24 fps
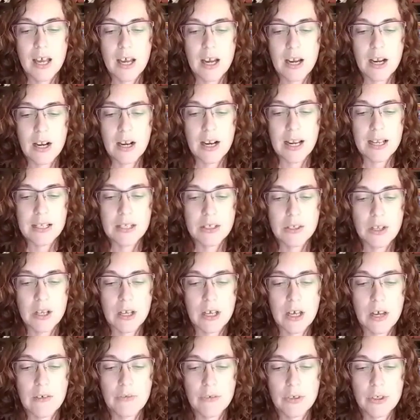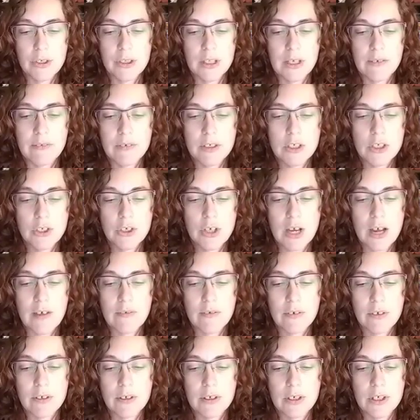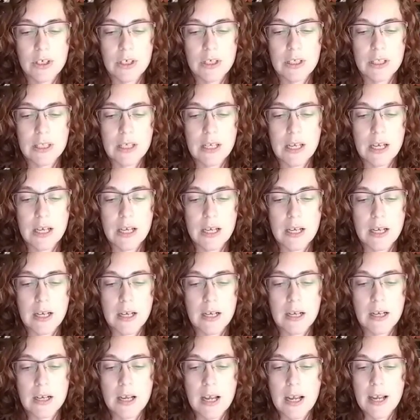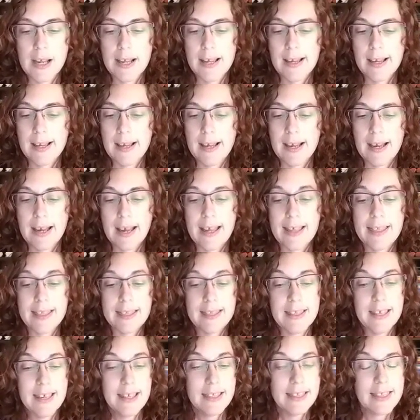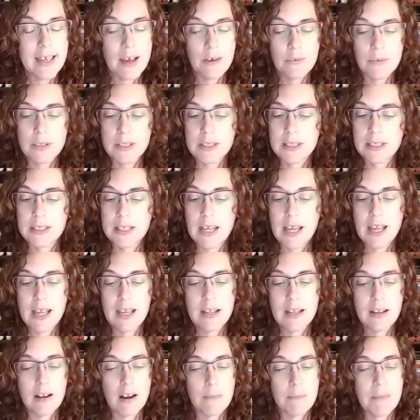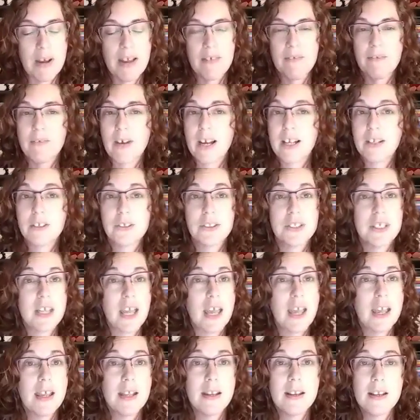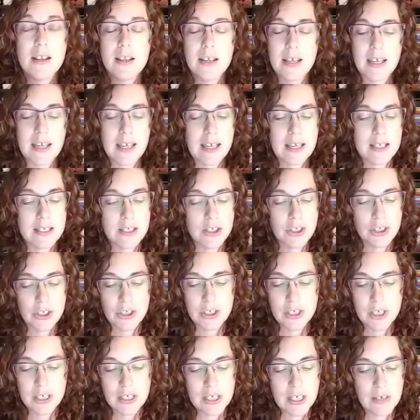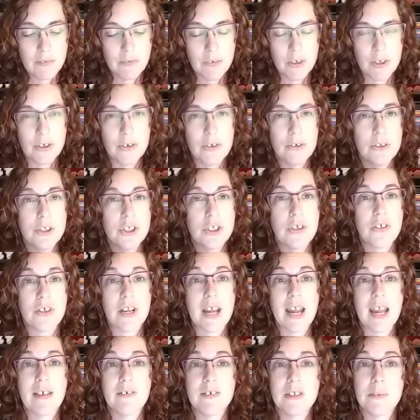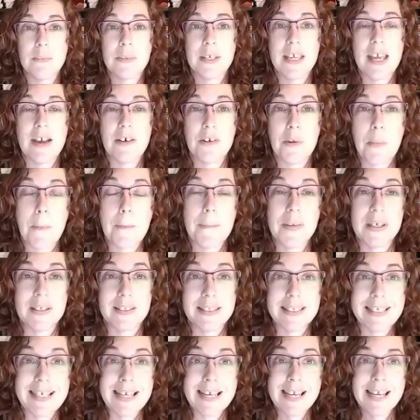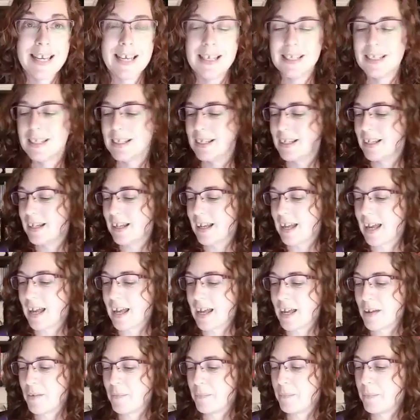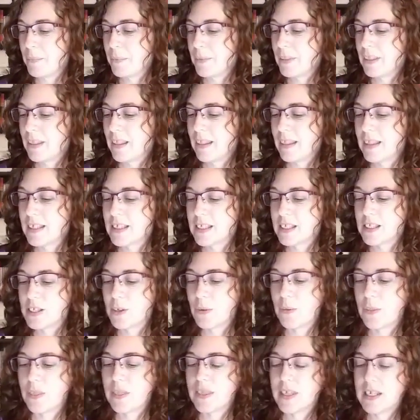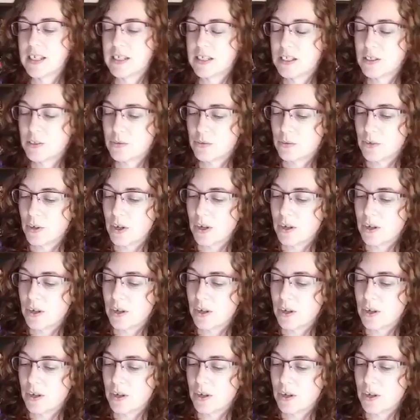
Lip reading: All right, so I covered loving to travel, curly hair. I think that was 10. My final 10 is just to give you so that I have some accountability. So this